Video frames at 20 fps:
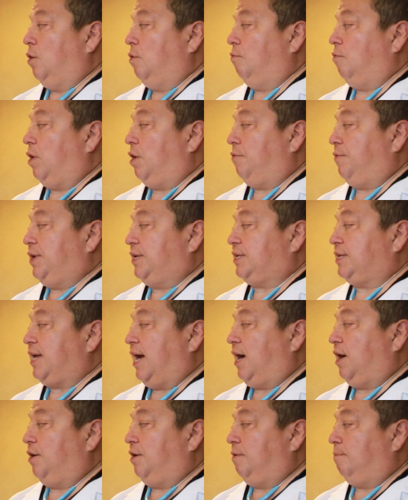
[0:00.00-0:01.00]
where we
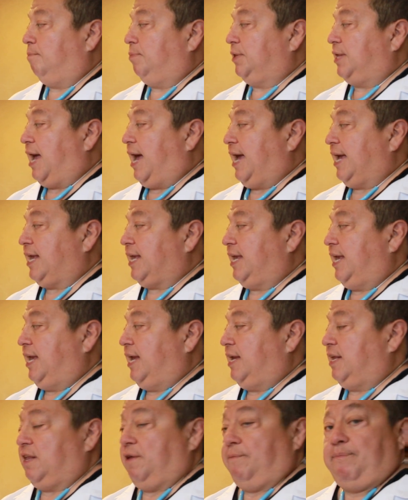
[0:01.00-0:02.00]
start
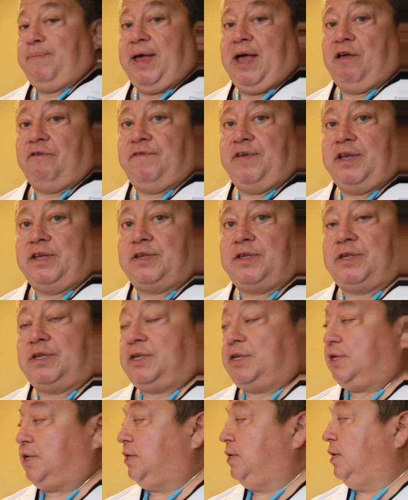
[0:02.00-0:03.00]
blocking the
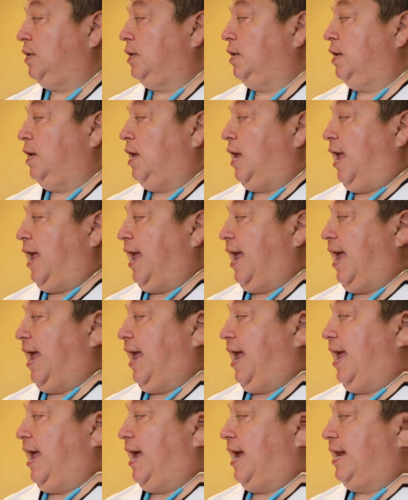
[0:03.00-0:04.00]
pelvis,
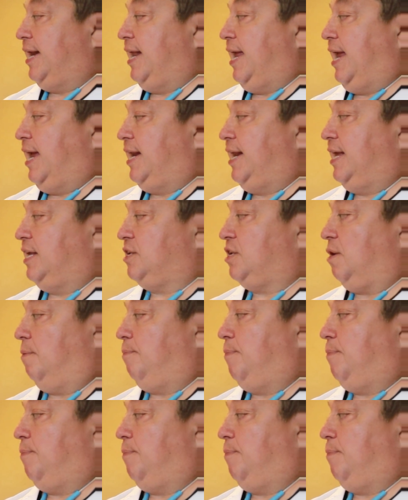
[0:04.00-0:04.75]
and as the